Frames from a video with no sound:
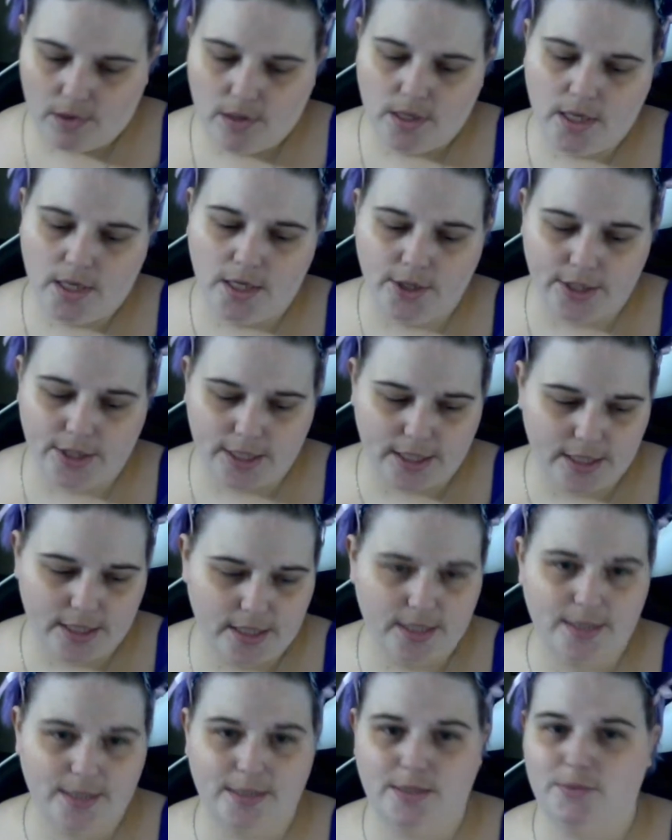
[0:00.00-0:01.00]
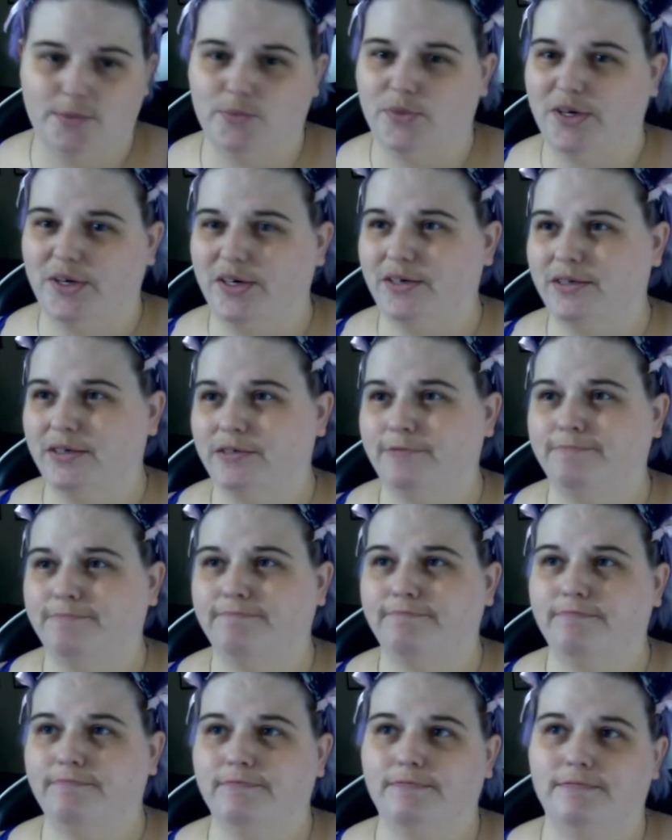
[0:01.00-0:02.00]
here it is. We're
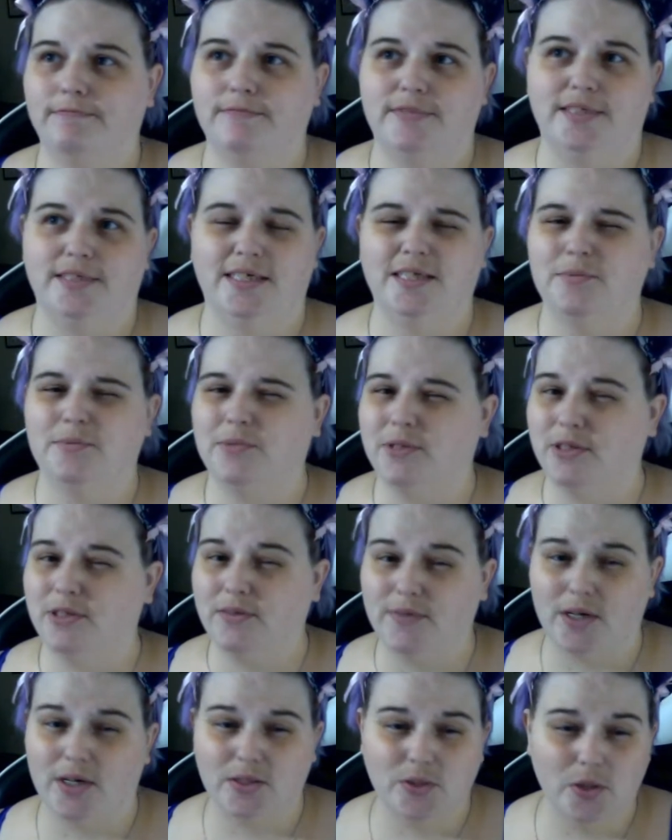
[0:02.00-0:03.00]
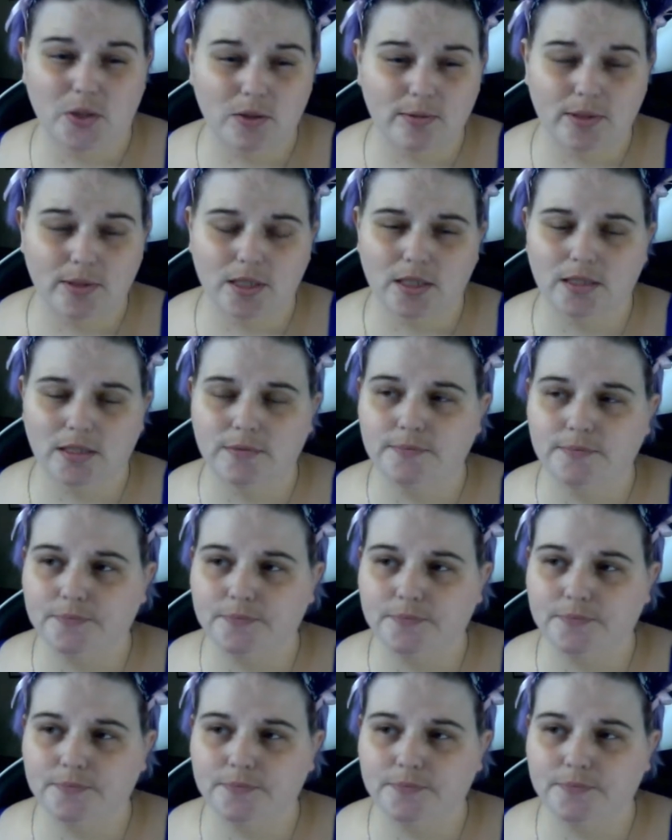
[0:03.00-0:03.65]
in the middle of October.